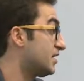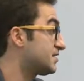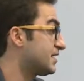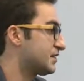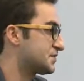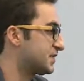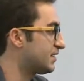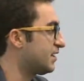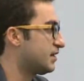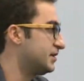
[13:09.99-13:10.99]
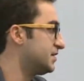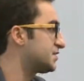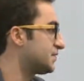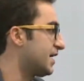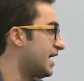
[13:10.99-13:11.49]
content because we get a lot of
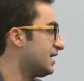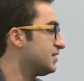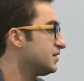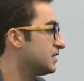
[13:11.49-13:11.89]
leads through that.